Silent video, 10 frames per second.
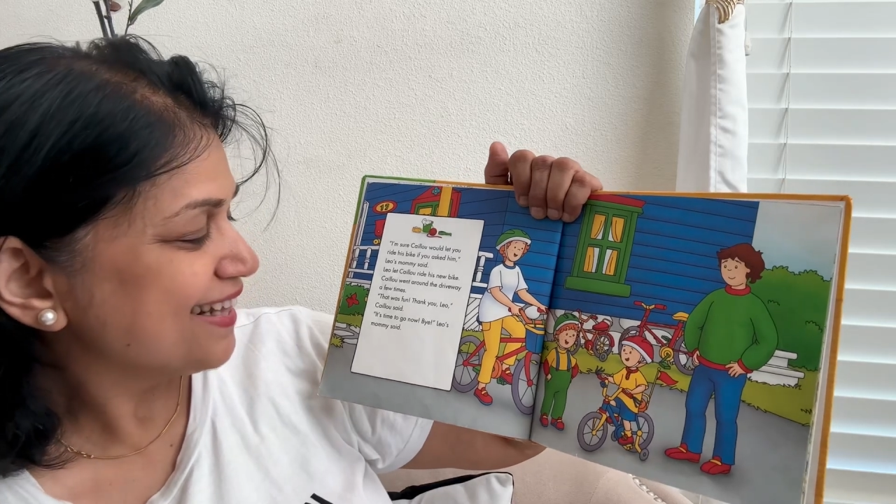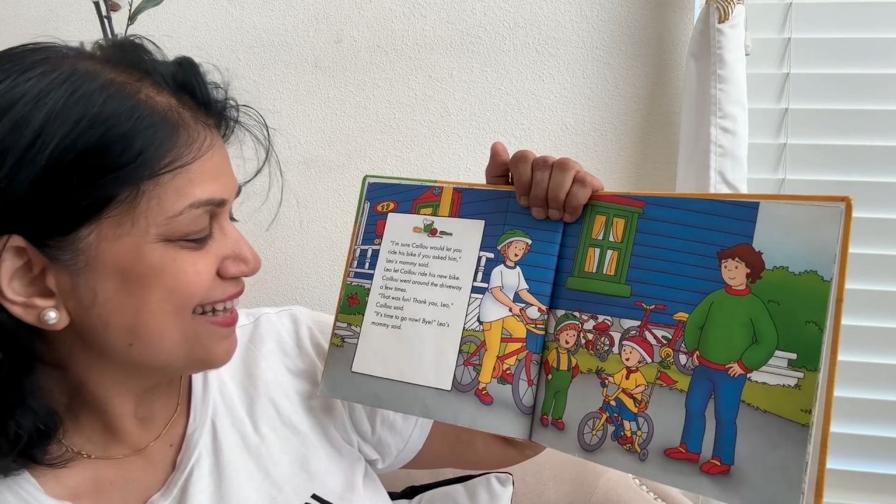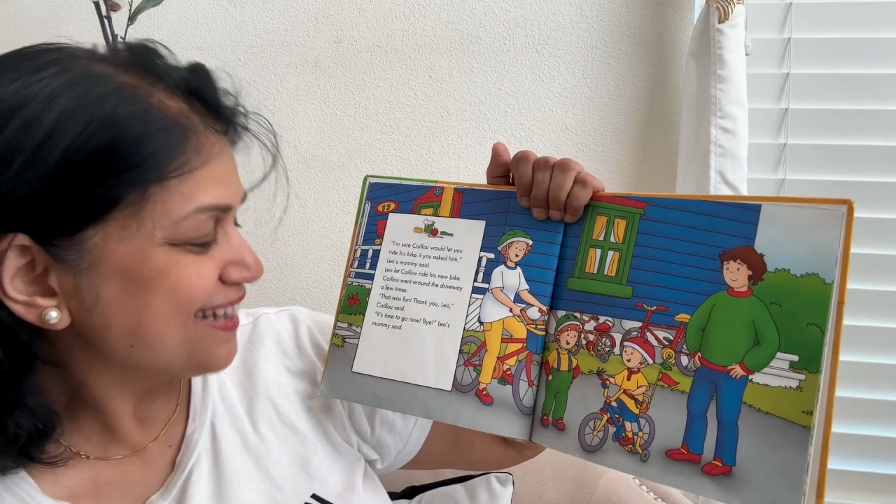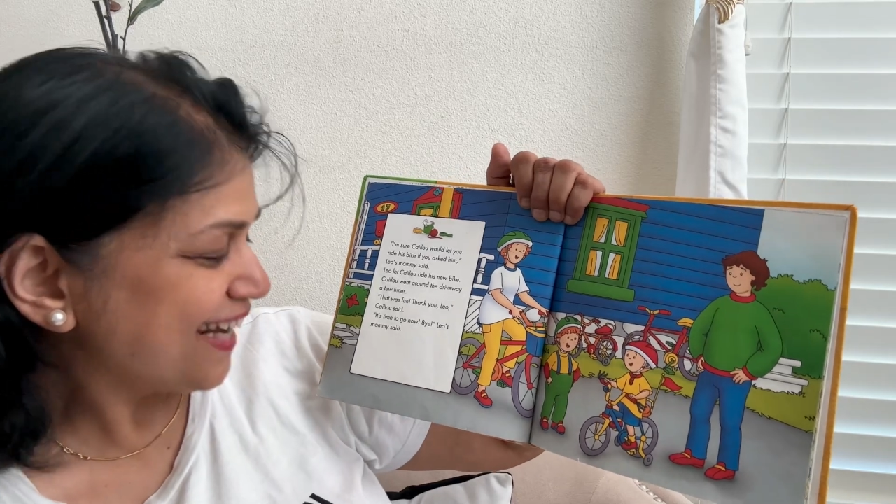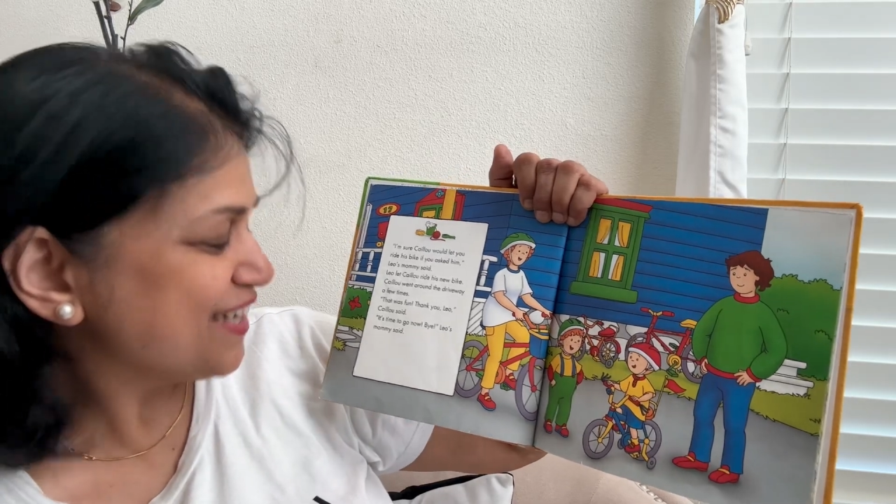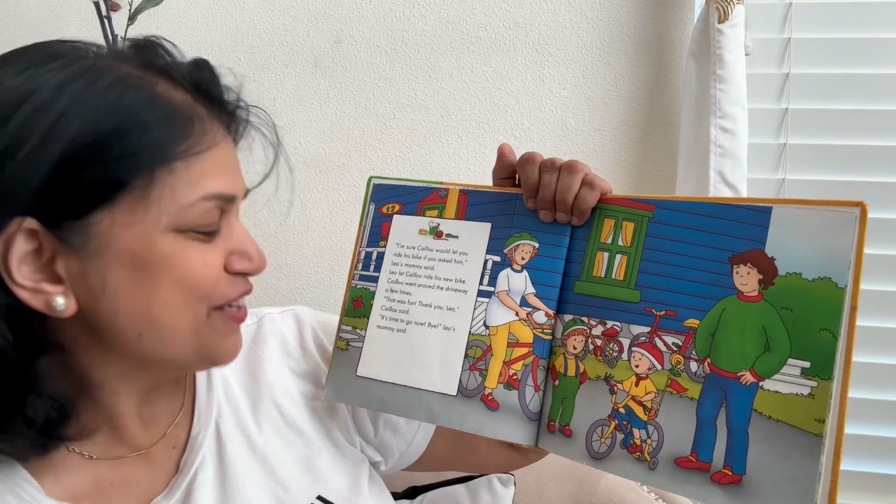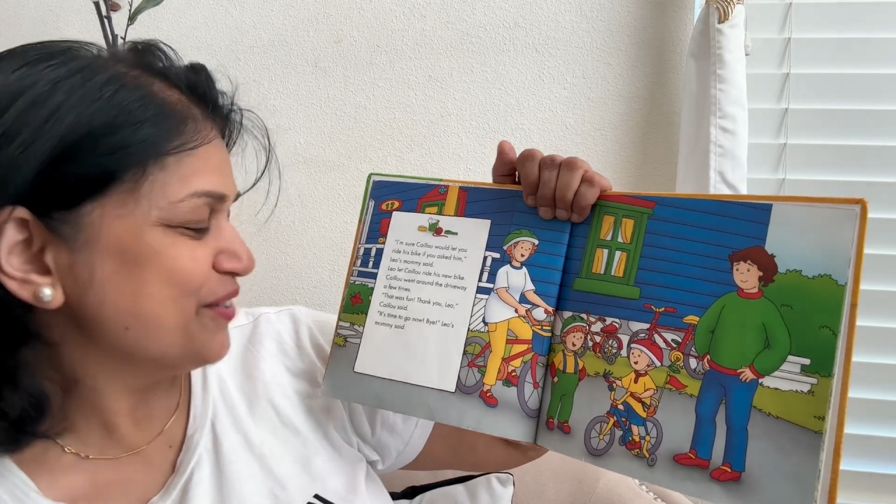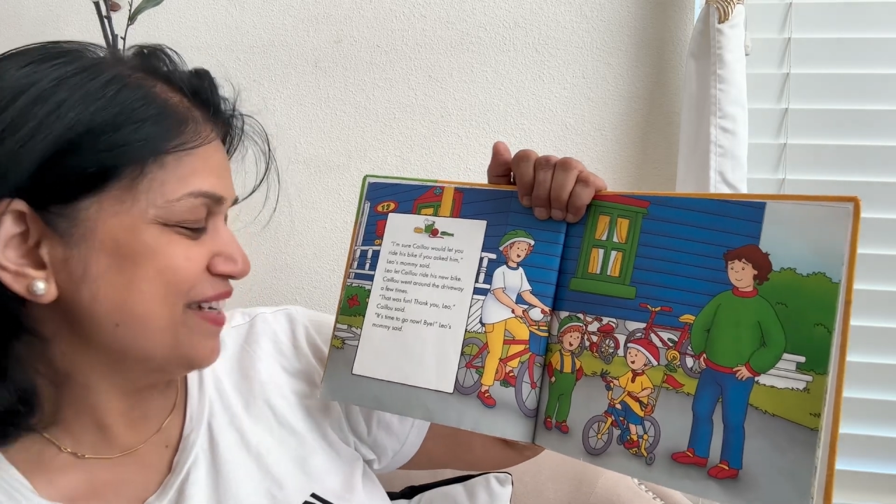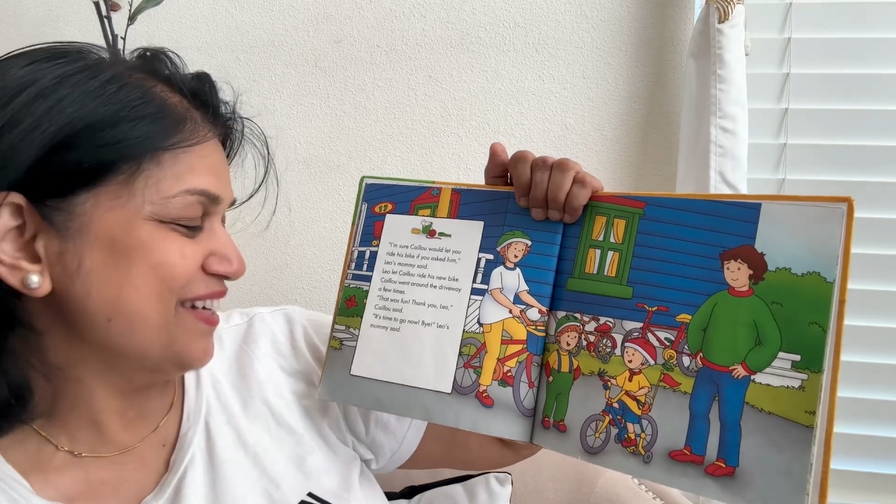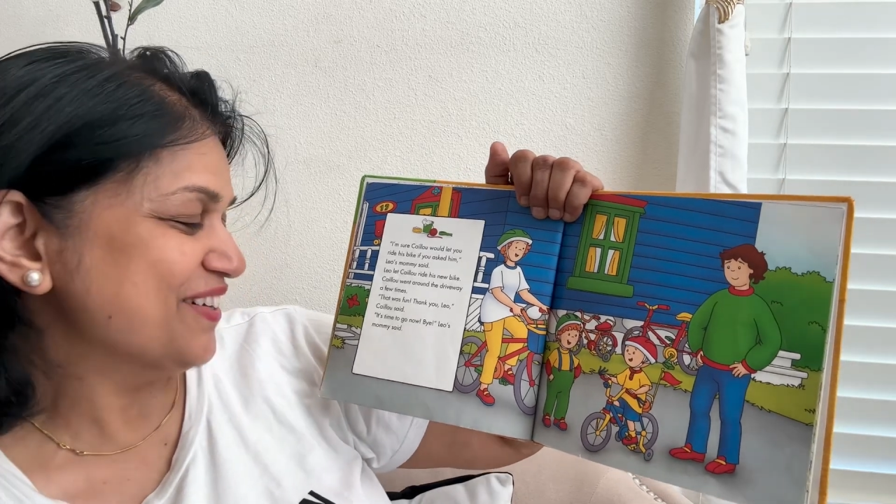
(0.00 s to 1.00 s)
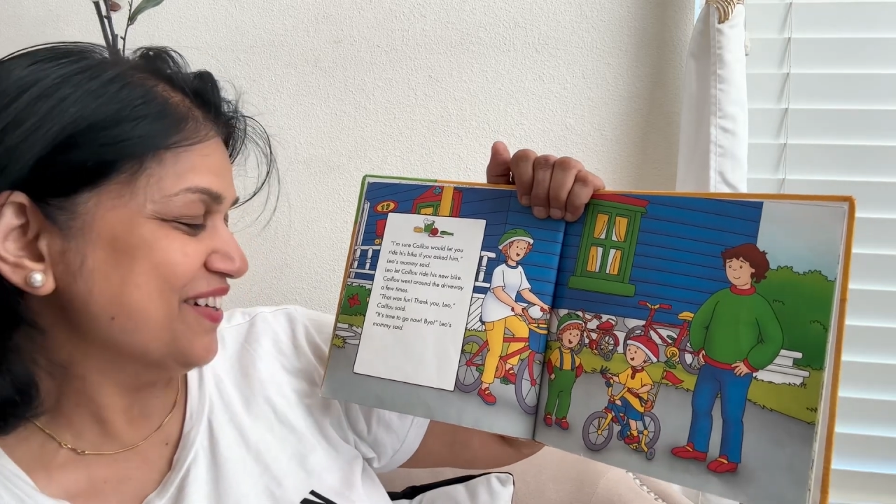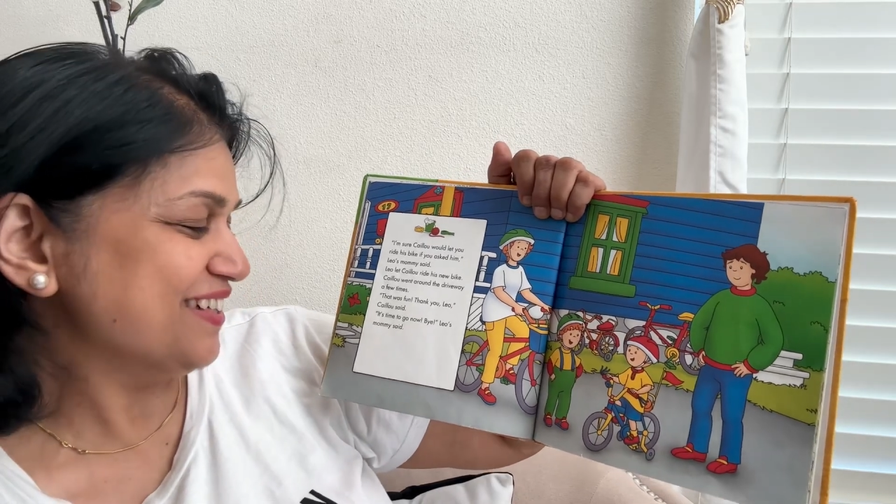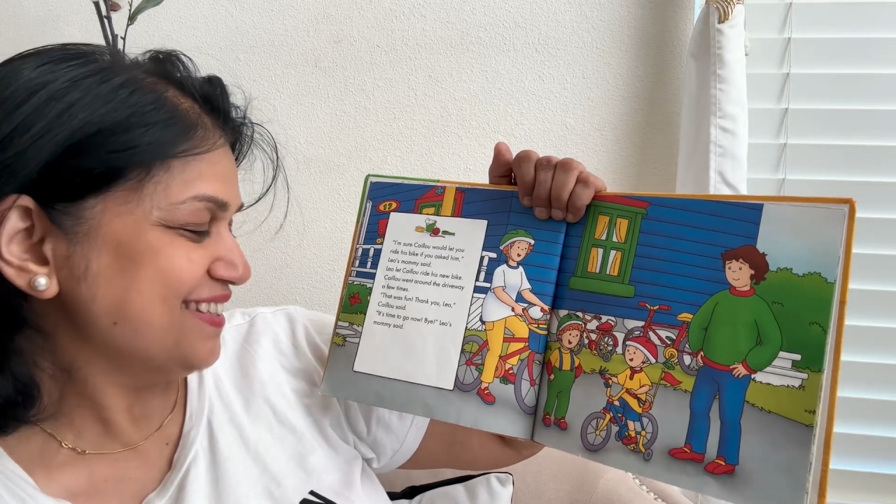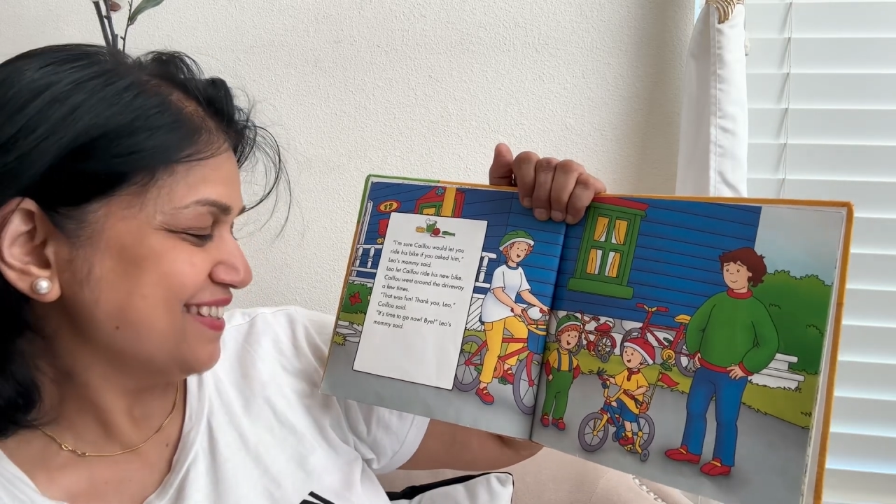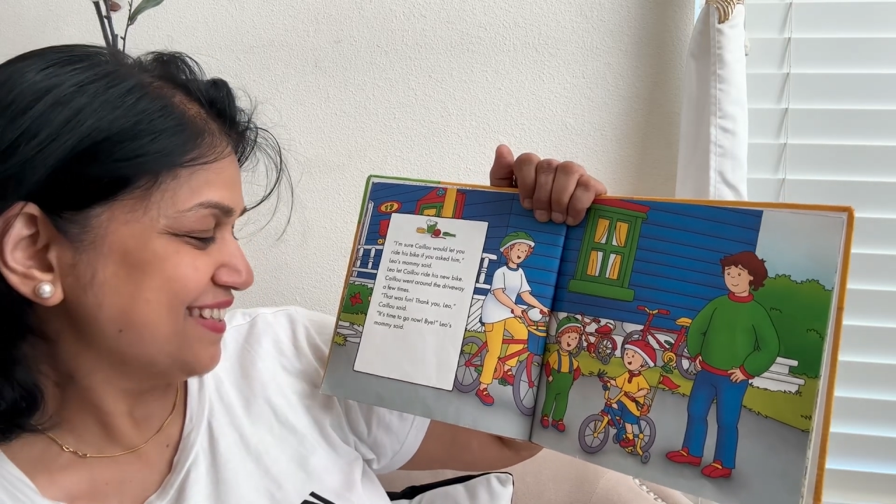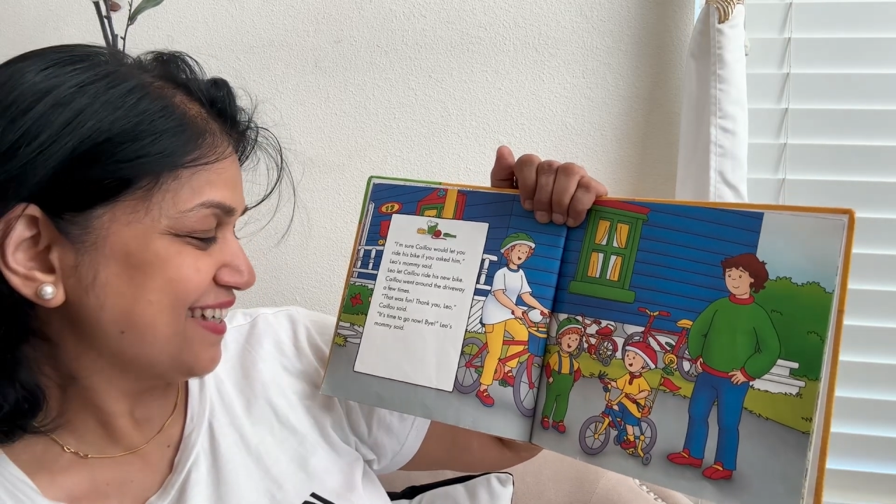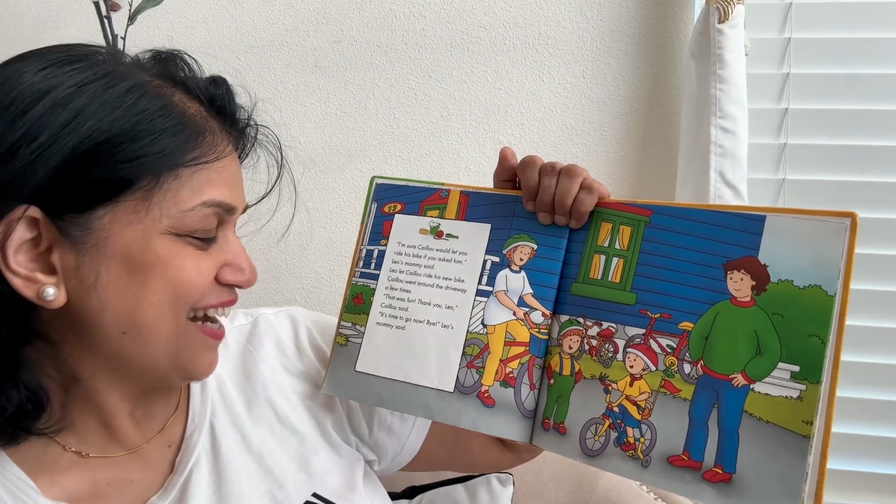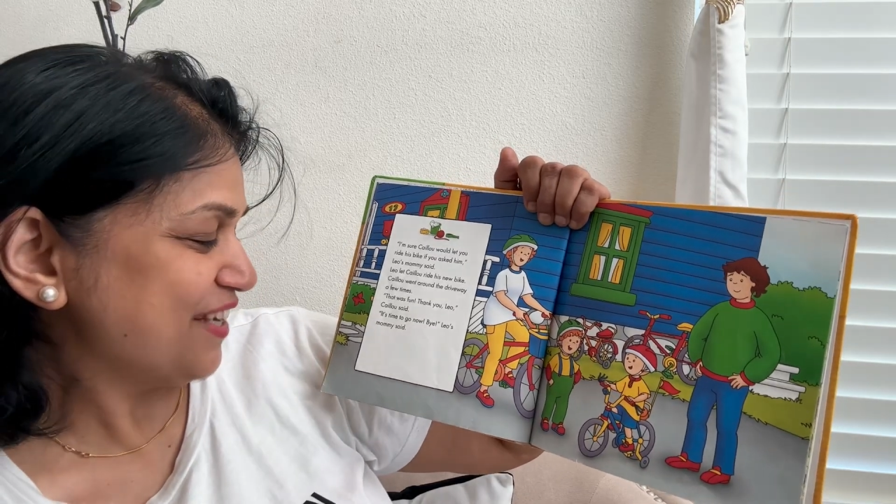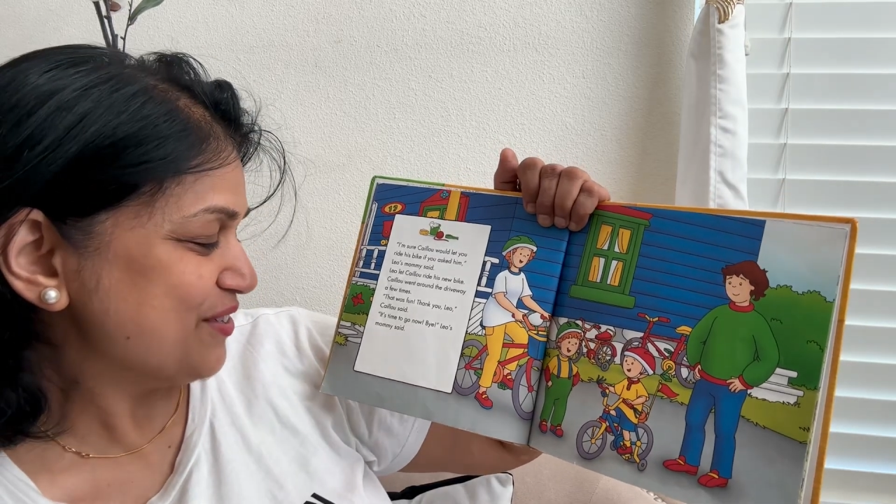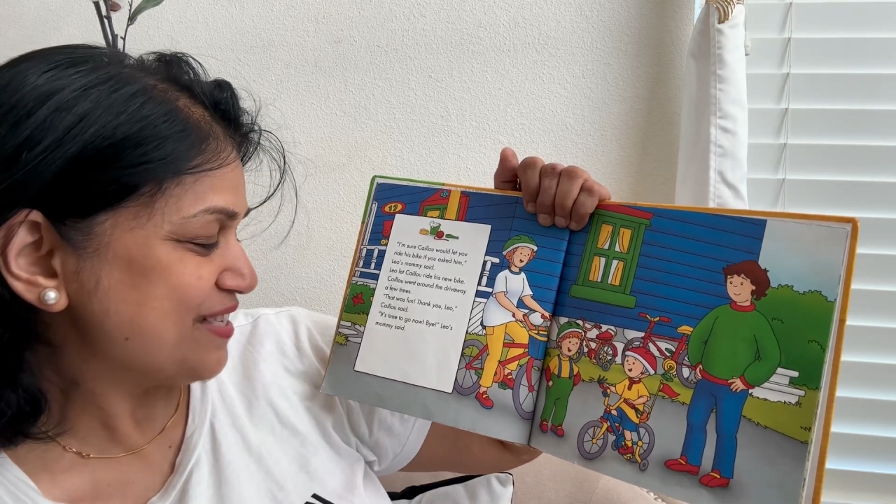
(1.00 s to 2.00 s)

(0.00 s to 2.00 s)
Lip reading: Thank you, Leo, Caillou